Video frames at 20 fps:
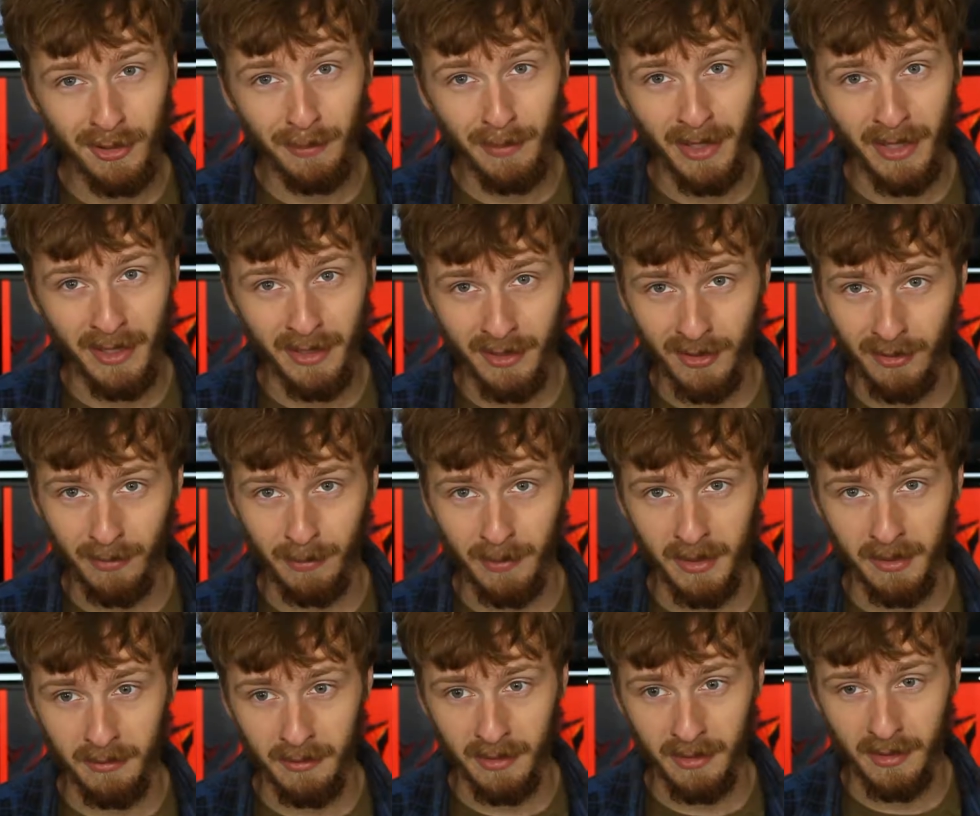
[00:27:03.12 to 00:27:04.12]
my
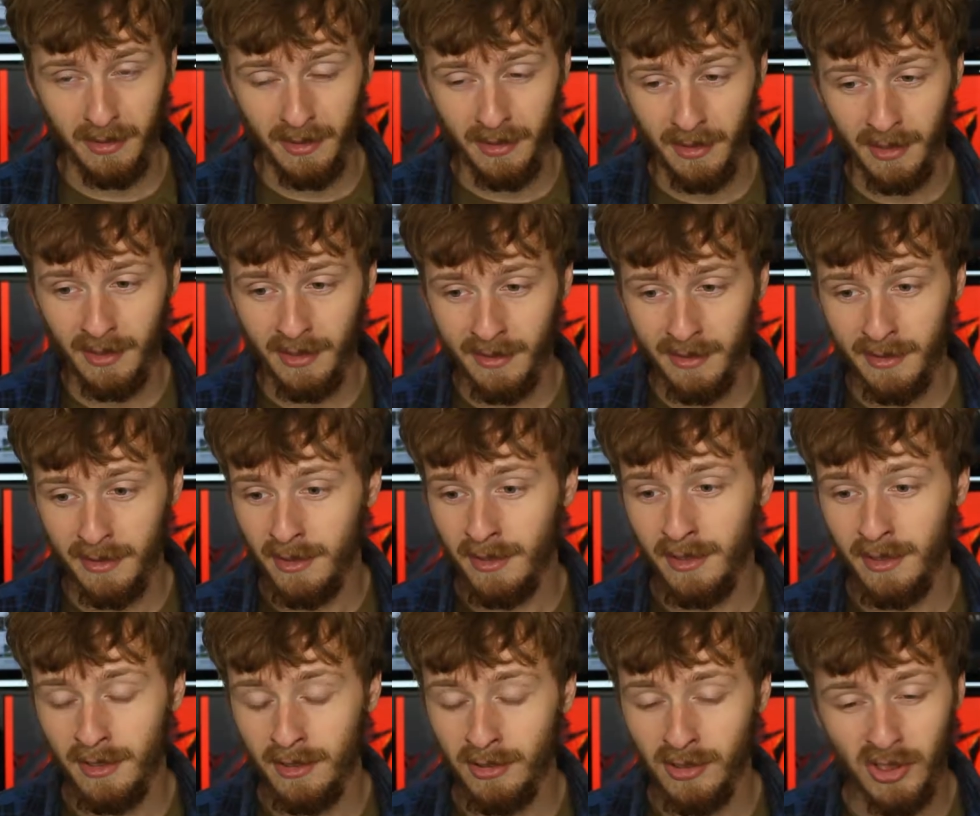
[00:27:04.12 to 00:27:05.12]
experience. I
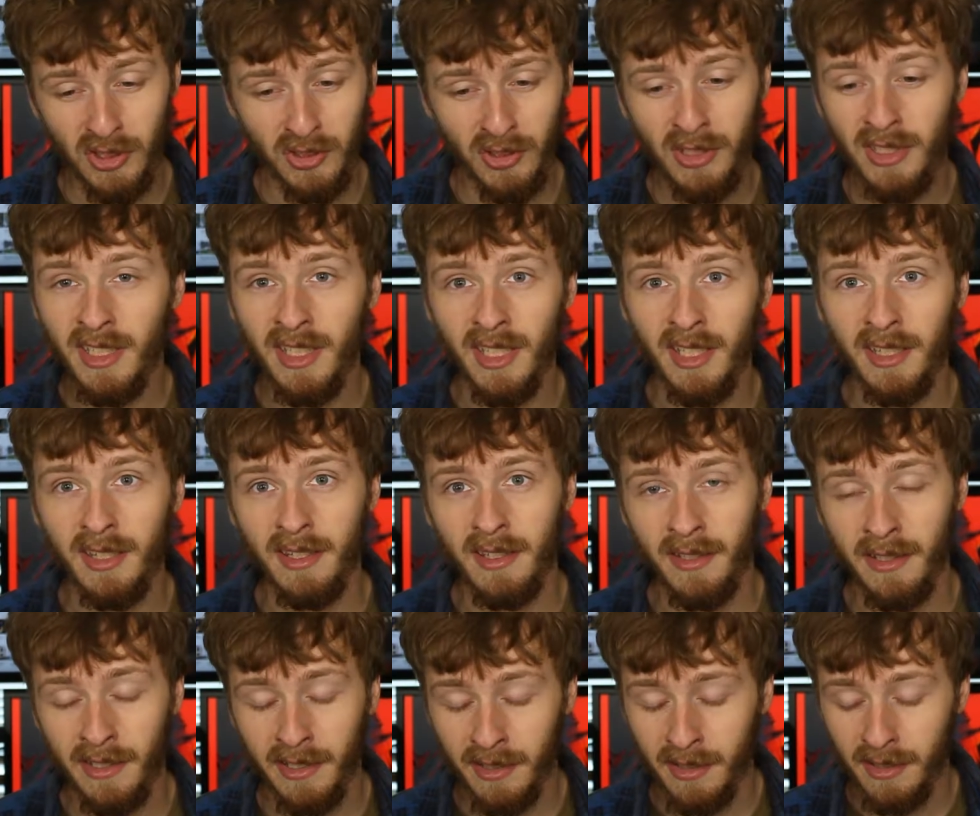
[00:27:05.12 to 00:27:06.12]
didn't enjoy it.
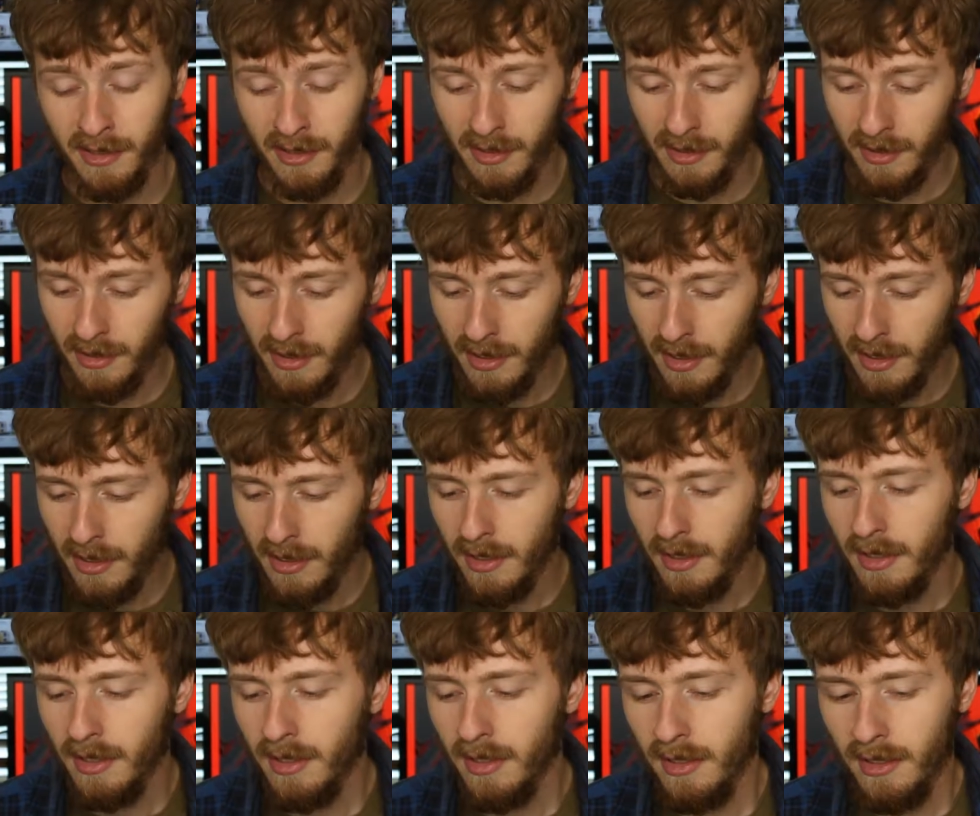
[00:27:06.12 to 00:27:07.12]
It.
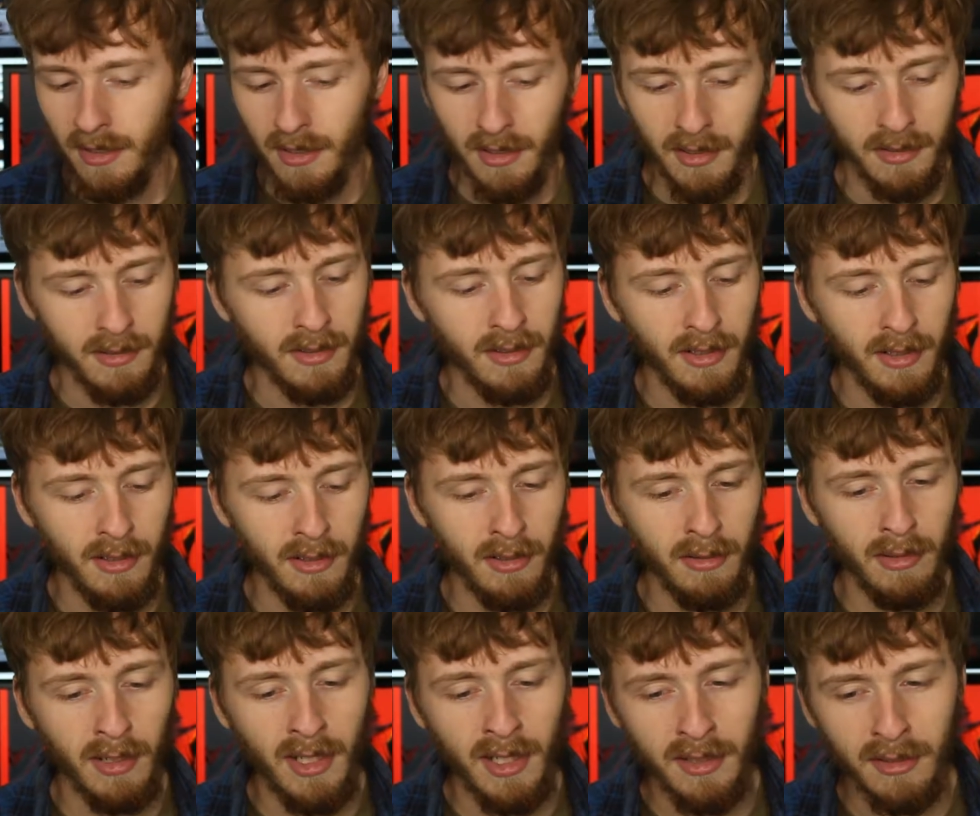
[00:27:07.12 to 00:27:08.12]
So
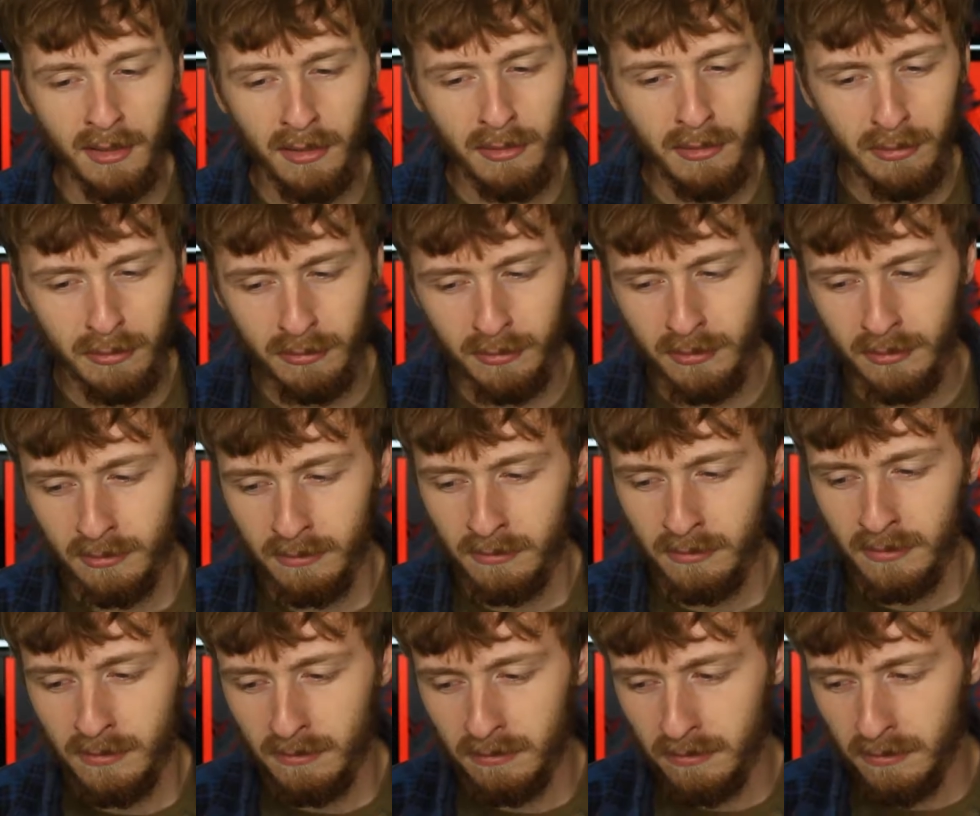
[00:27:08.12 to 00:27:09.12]
I don't,
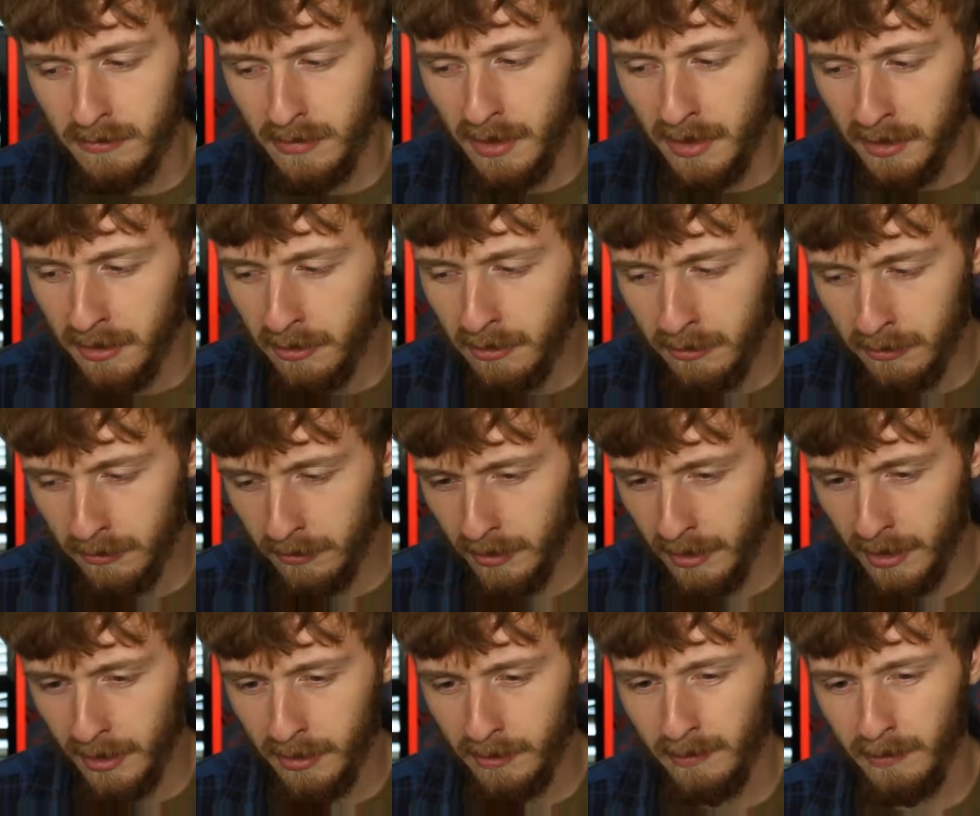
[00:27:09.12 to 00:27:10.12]
I don't
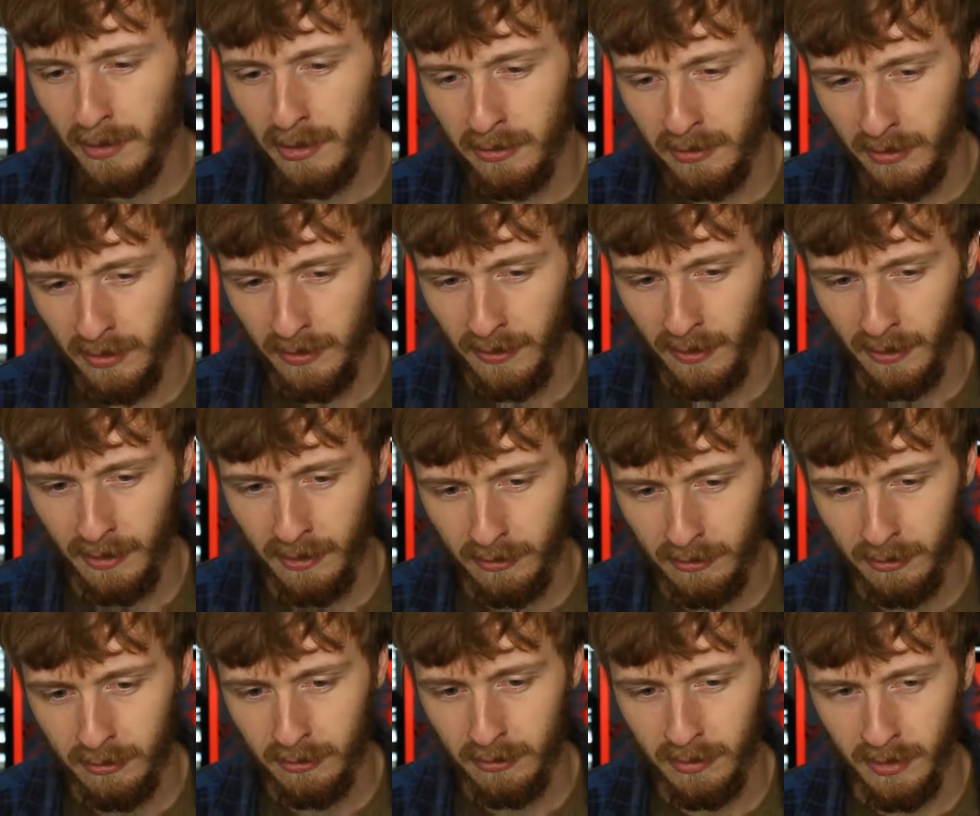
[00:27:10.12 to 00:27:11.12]
like
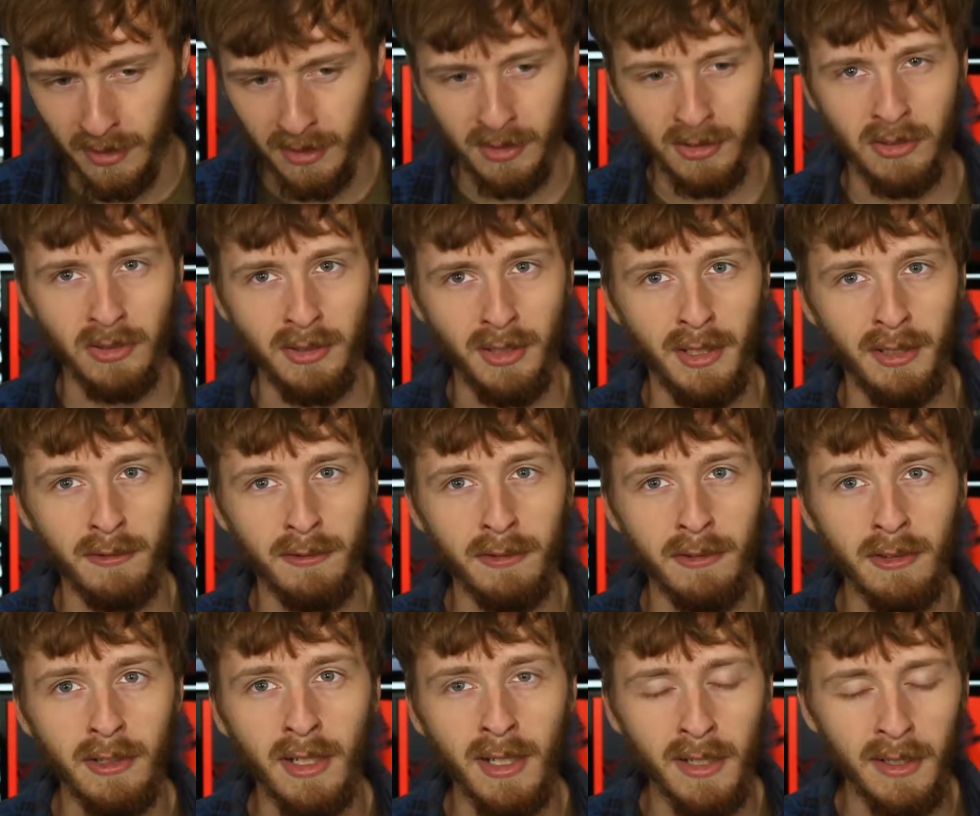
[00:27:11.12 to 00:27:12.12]
motorcycle in
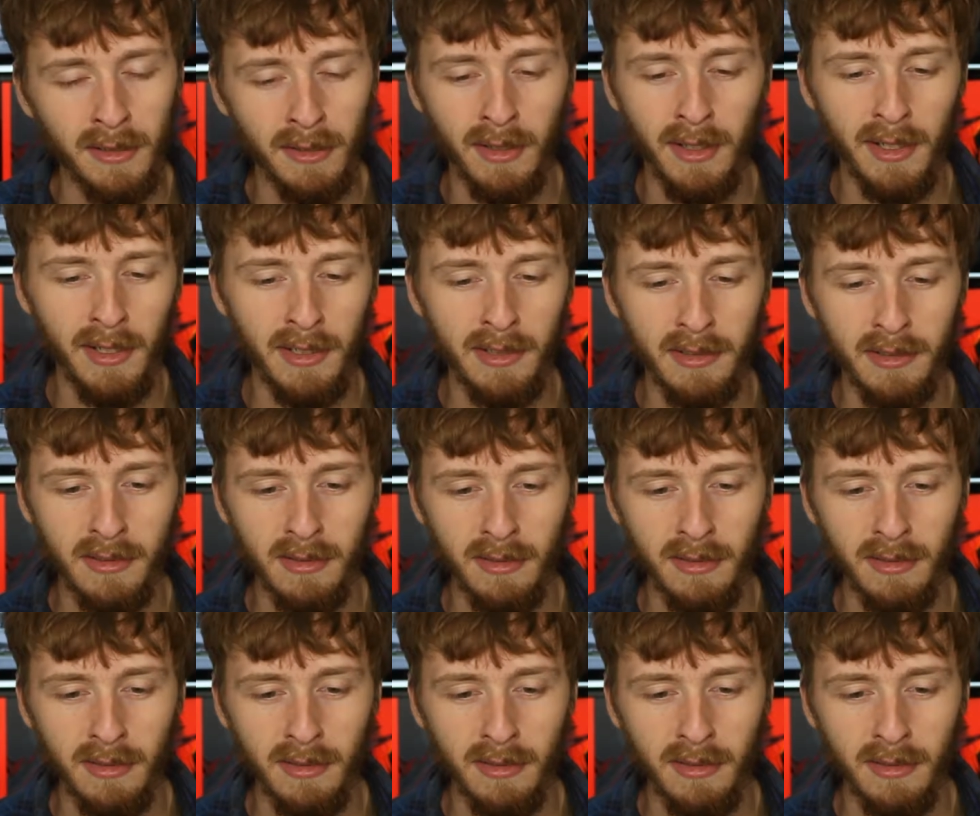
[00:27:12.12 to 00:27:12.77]
general. I like